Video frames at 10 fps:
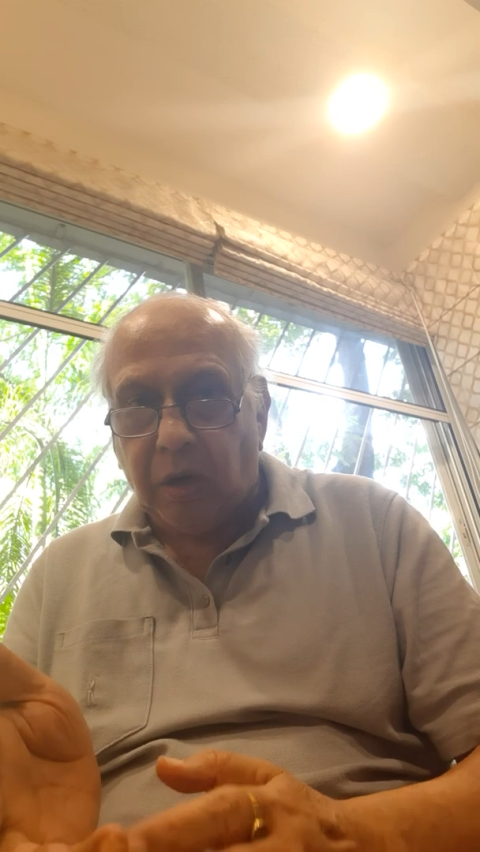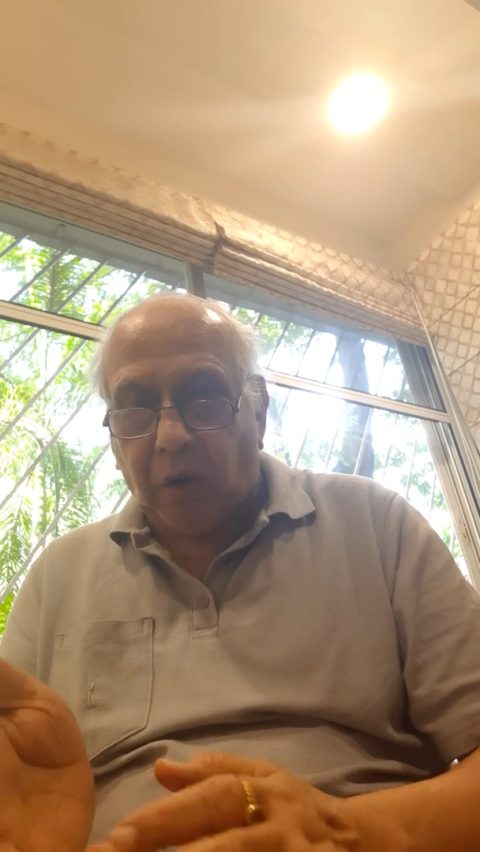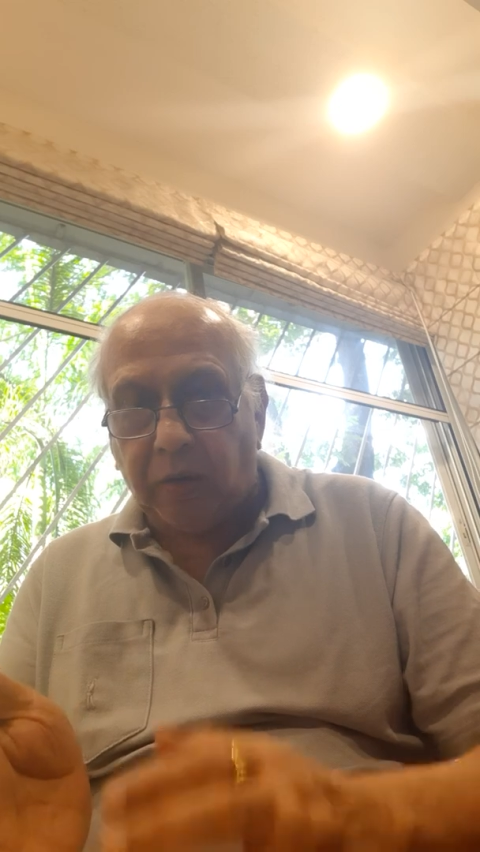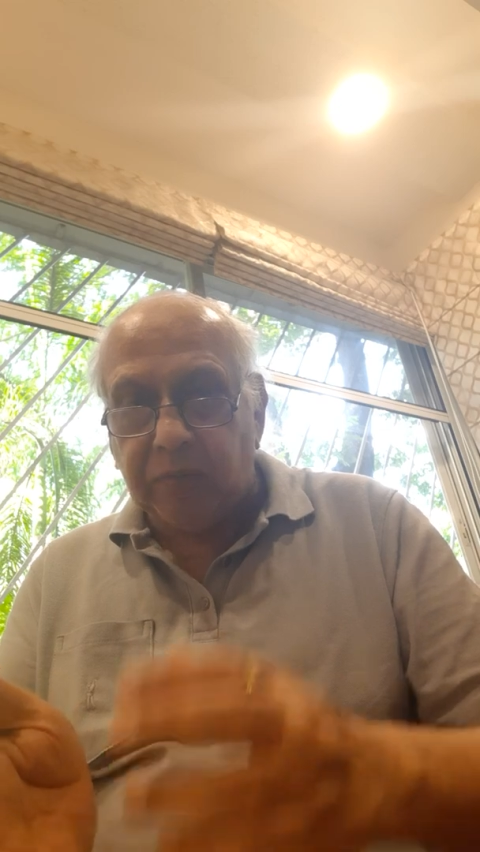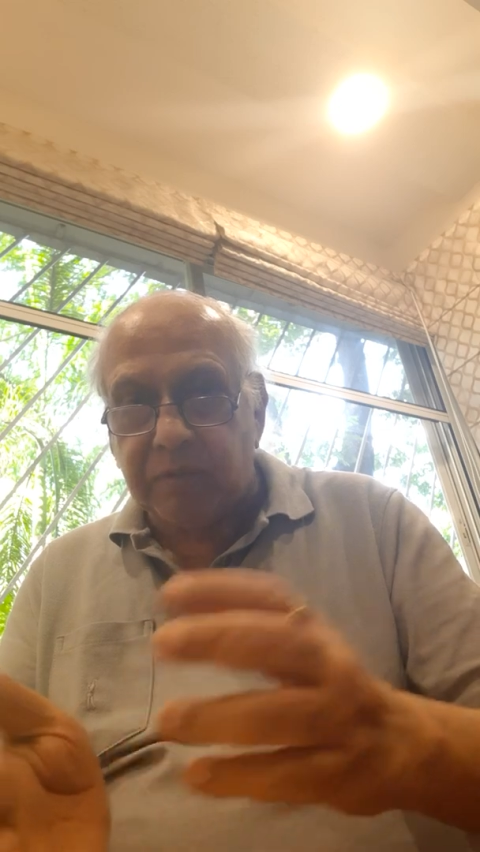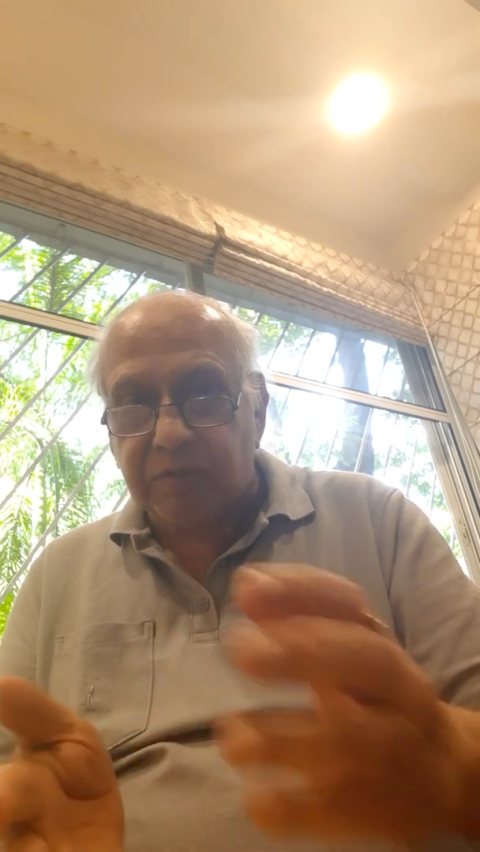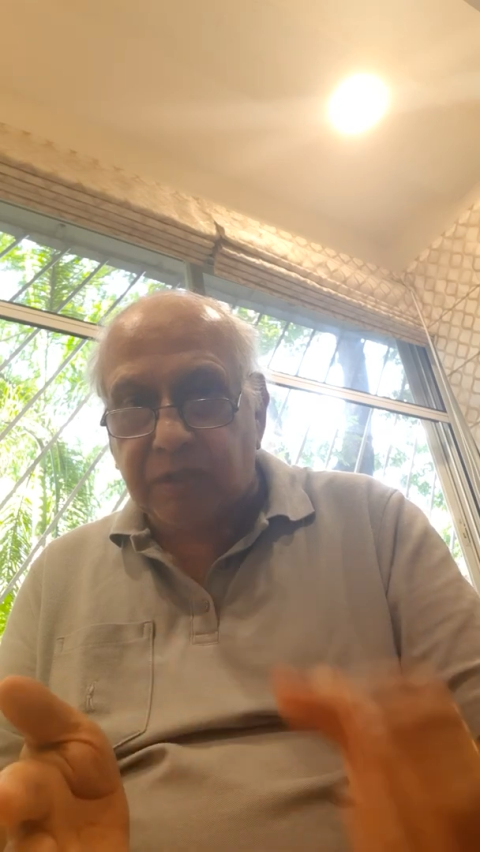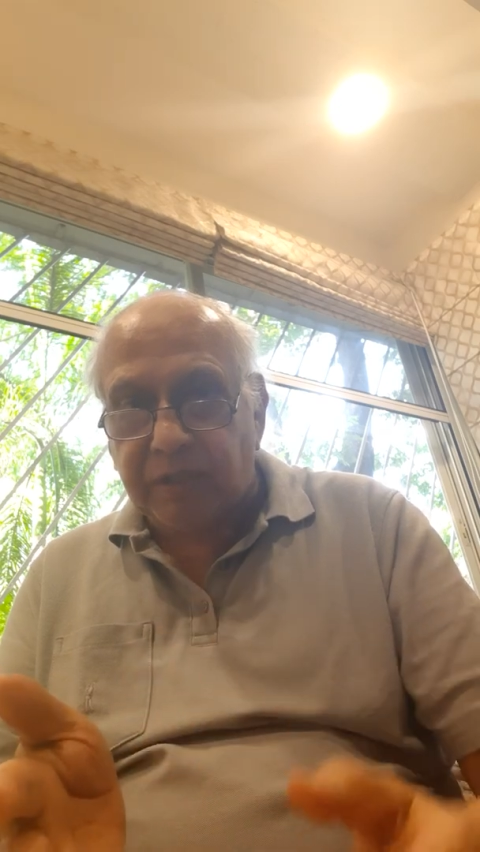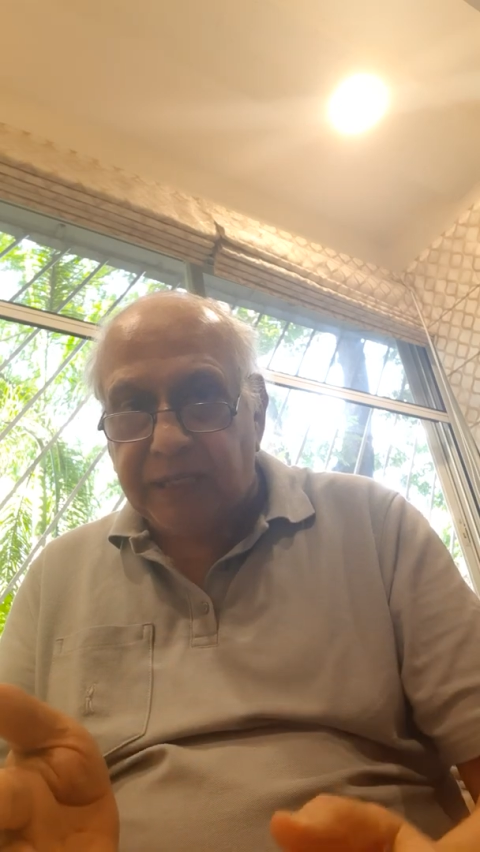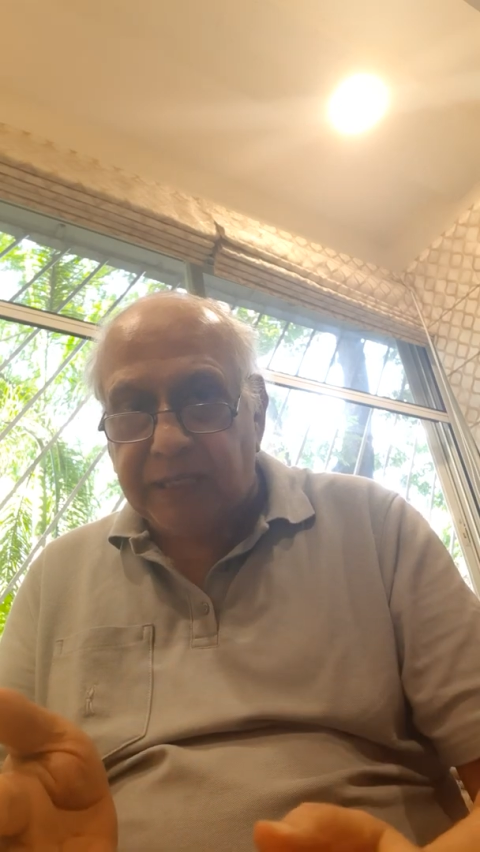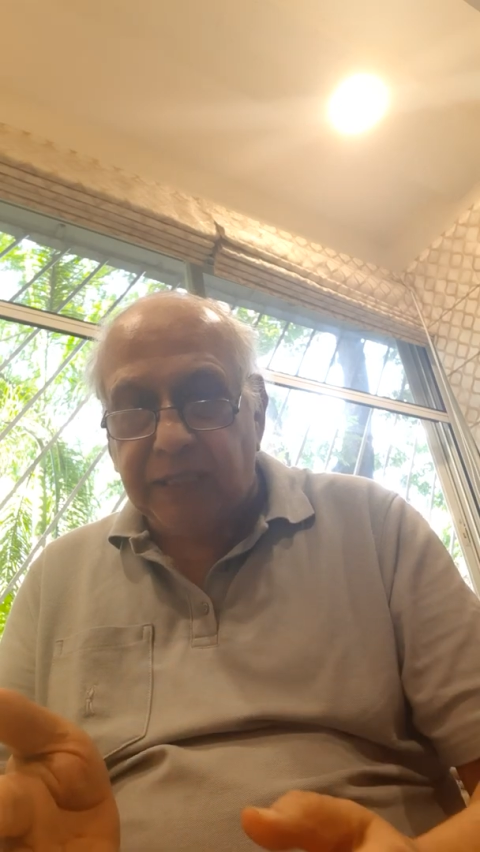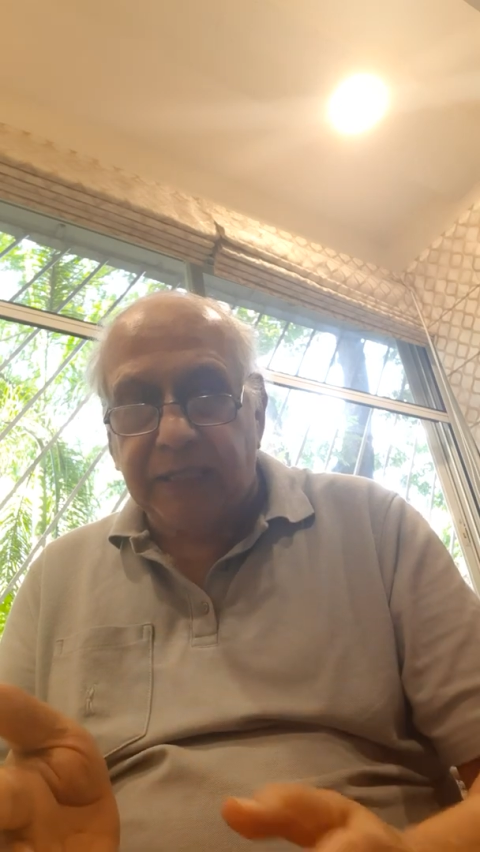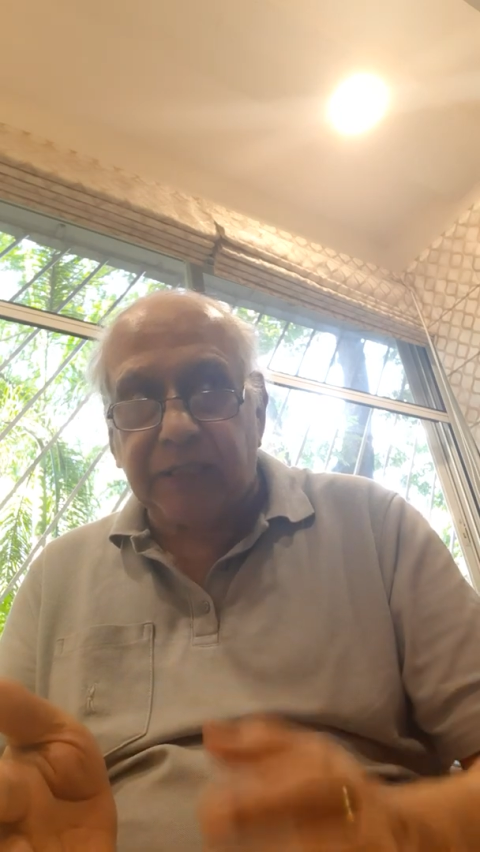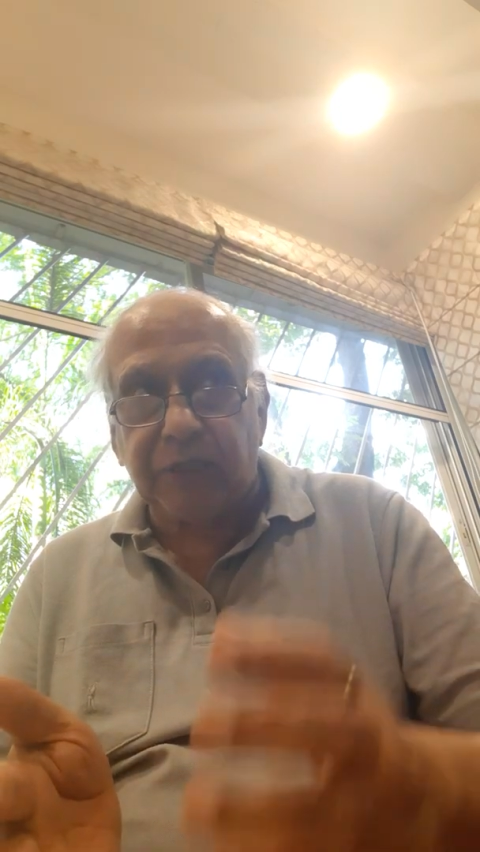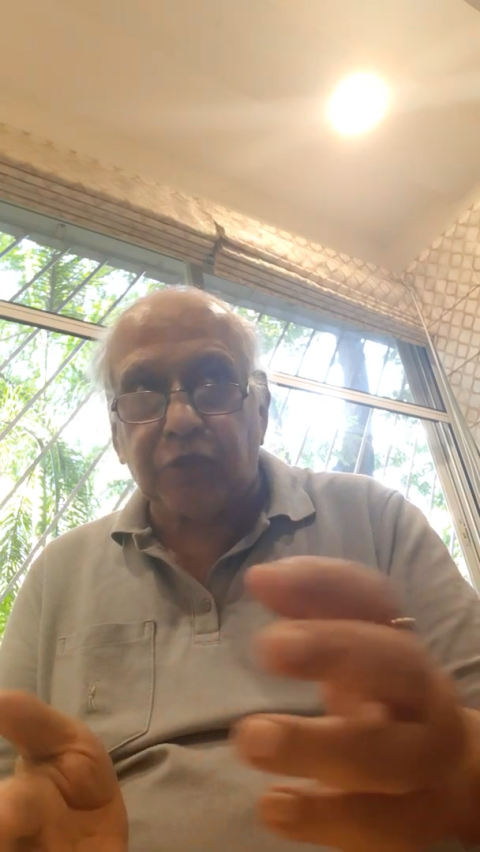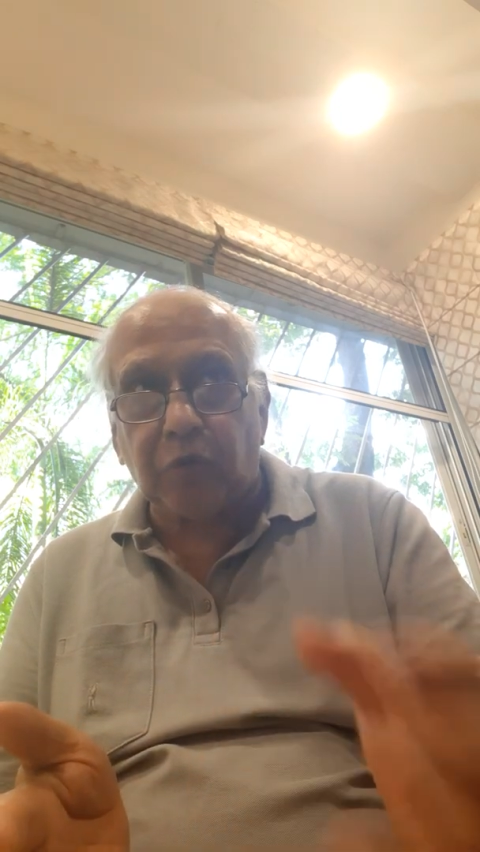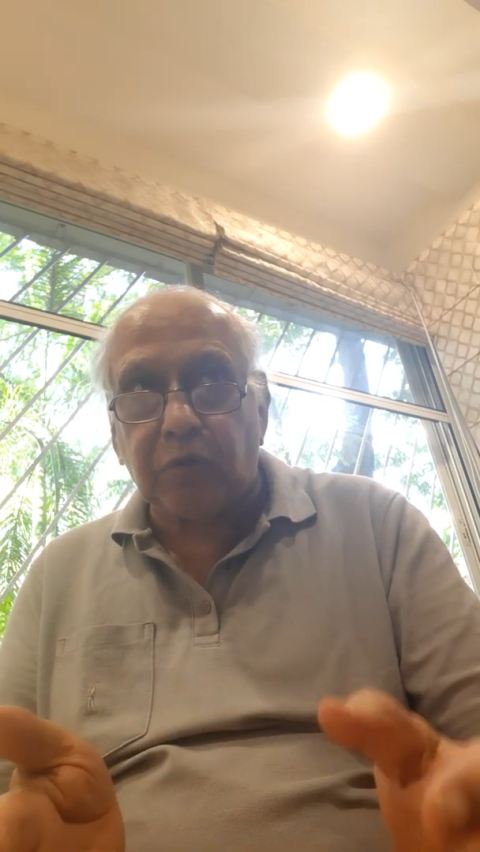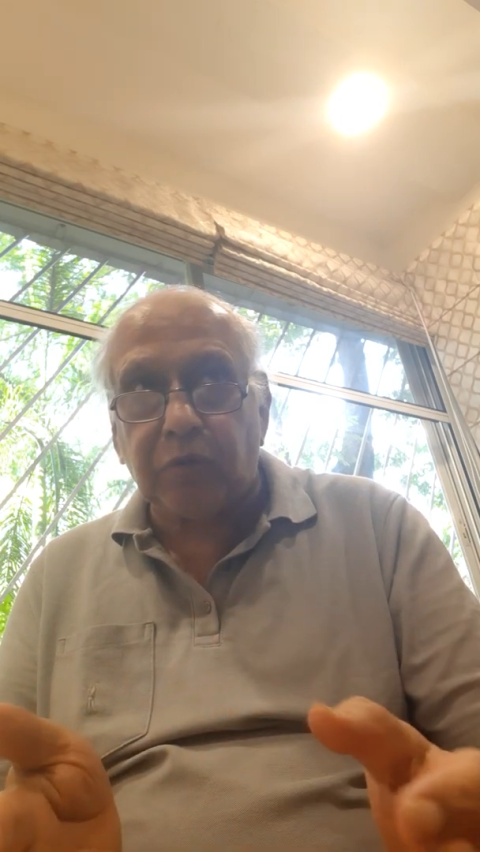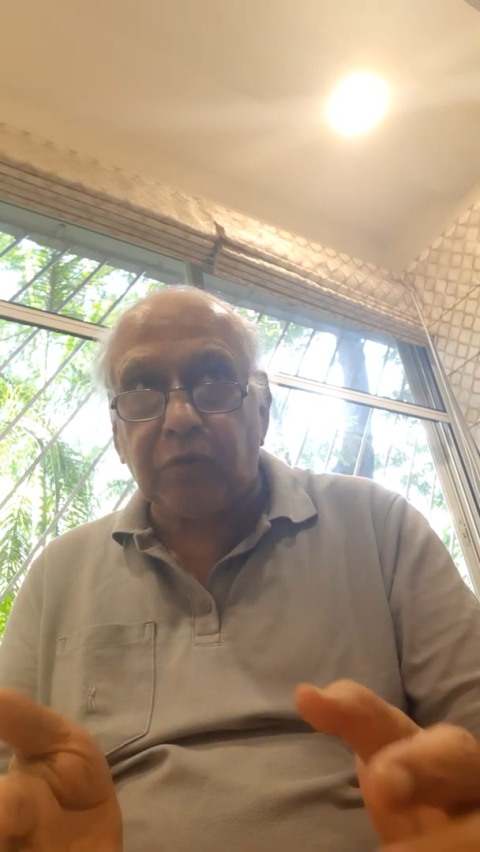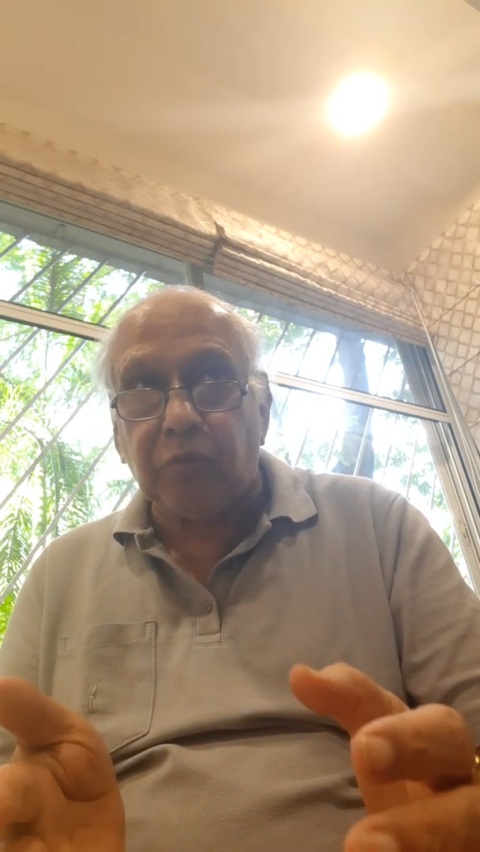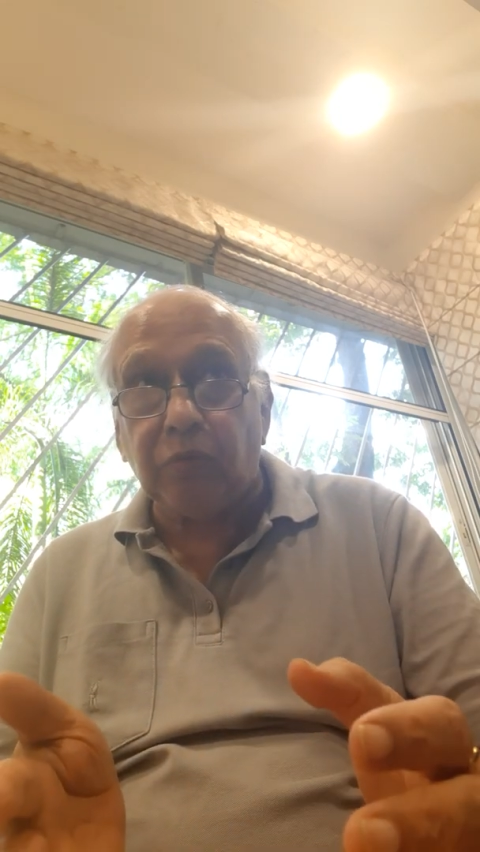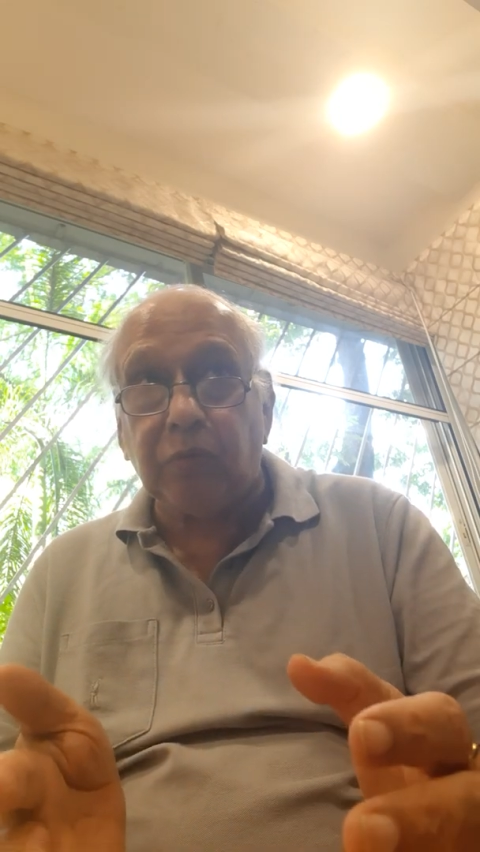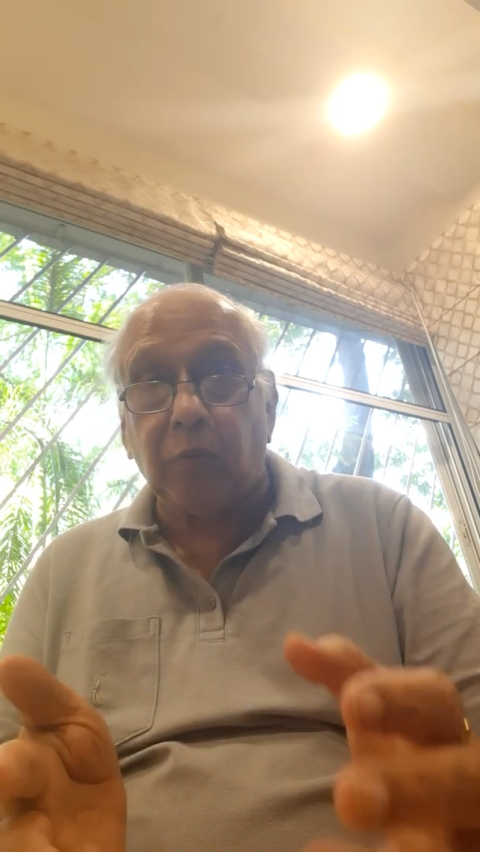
On the screen, it is shown to you the